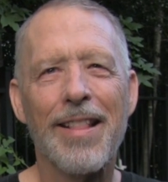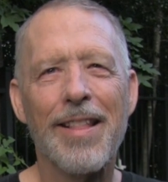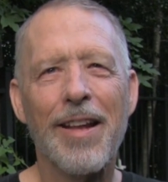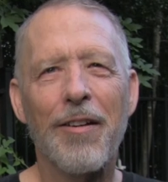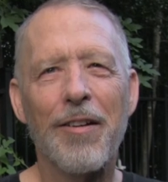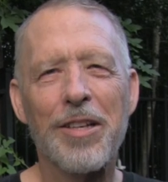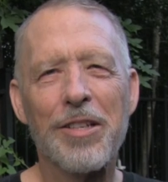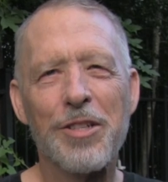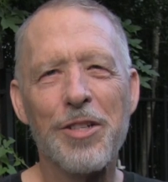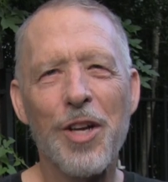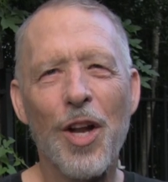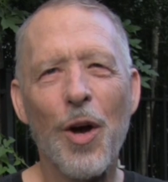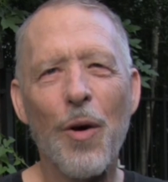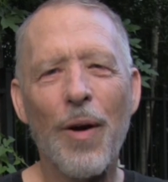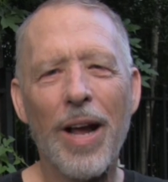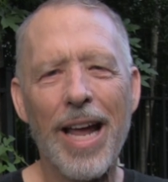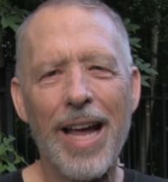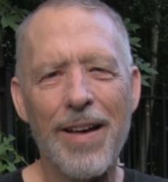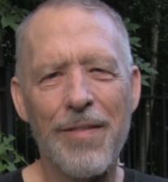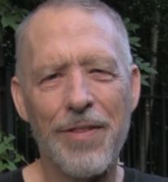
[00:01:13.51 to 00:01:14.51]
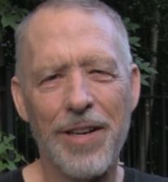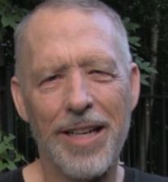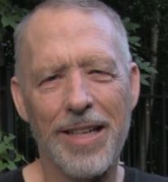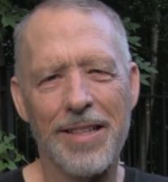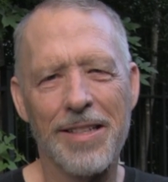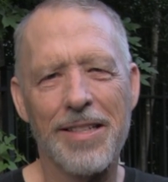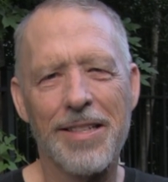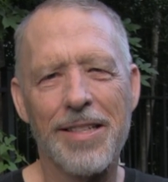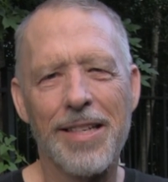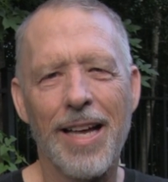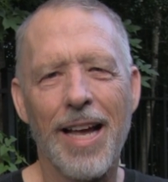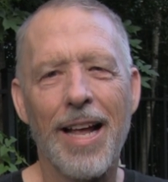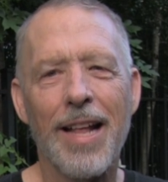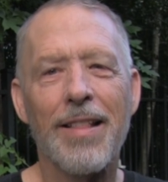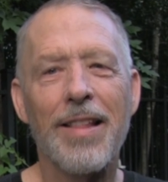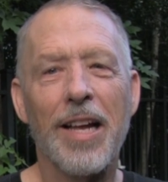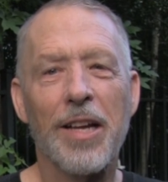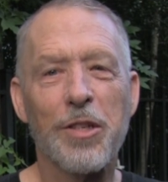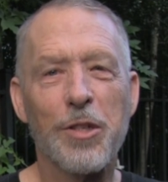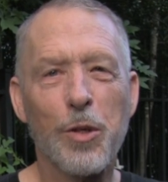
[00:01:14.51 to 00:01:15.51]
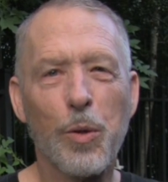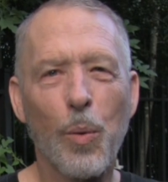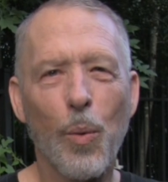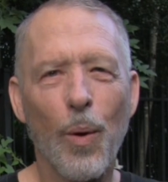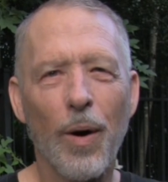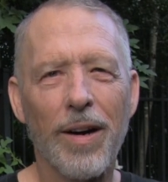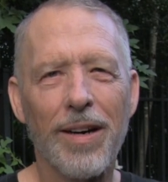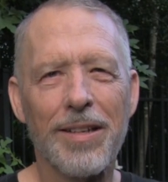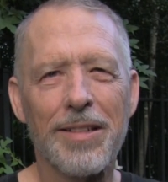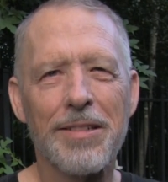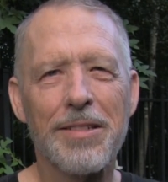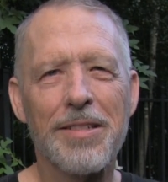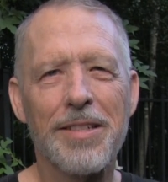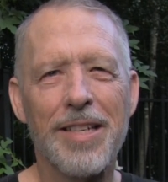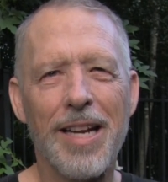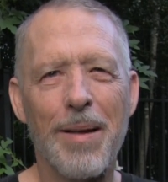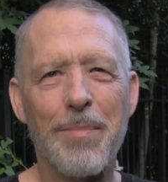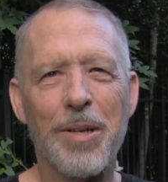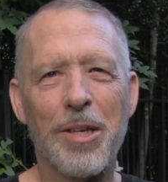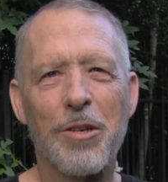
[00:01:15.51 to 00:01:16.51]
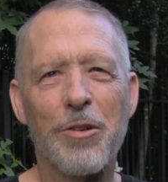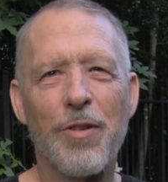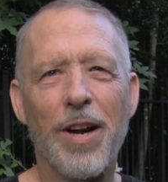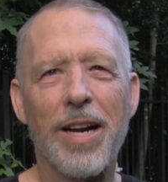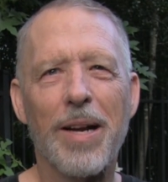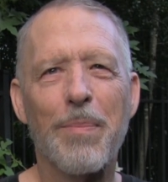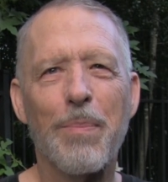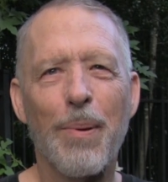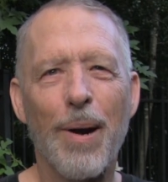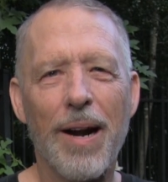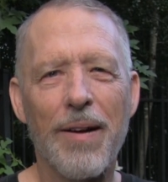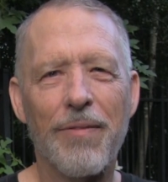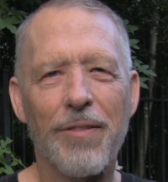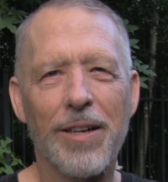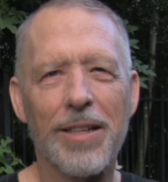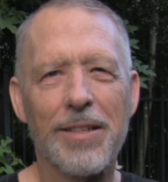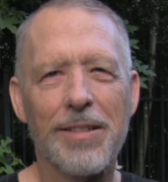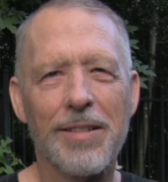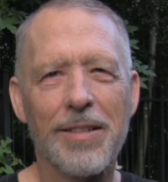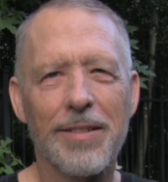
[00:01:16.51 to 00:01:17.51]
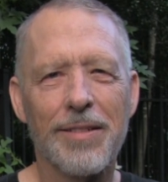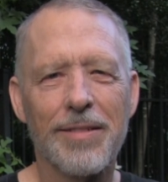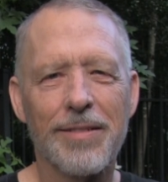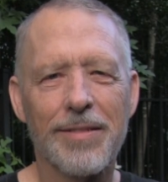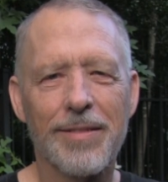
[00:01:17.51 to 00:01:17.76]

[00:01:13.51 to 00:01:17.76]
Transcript: there is no evidence that squirrels demonstrate a preference.